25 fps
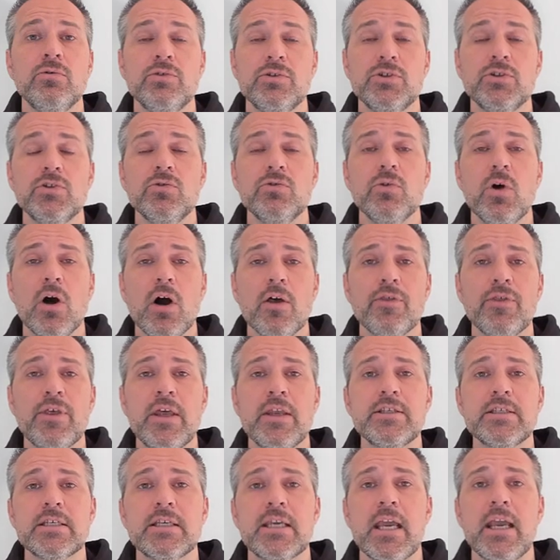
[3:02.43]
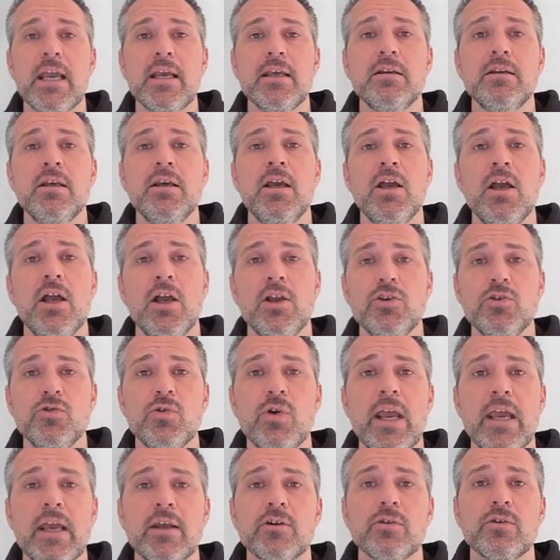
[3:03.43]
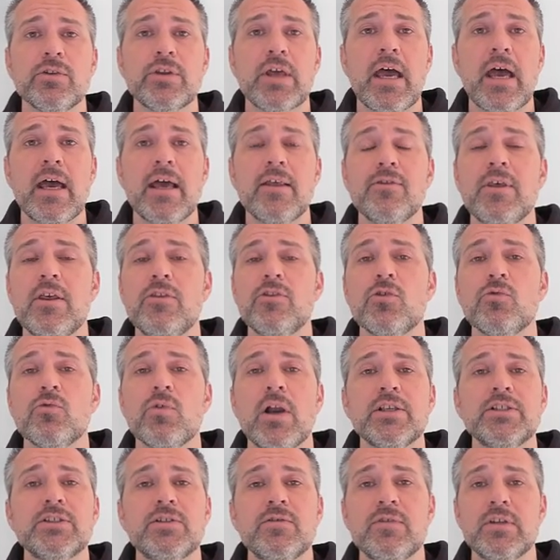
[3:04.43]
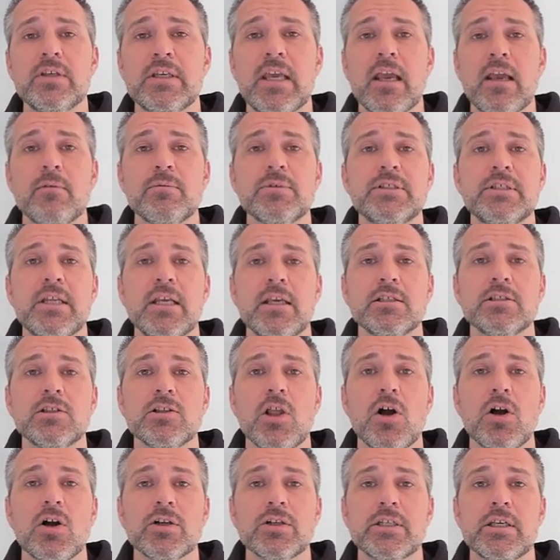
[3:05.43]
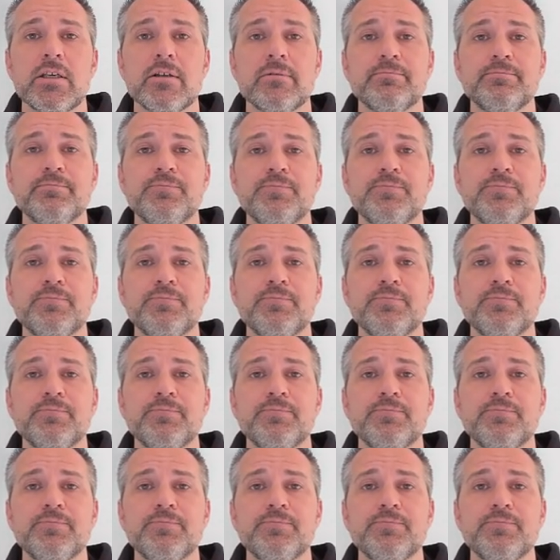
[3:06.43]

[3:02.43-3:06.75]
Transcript: to authenticate and you handle that, then the rest of the game stays logged in.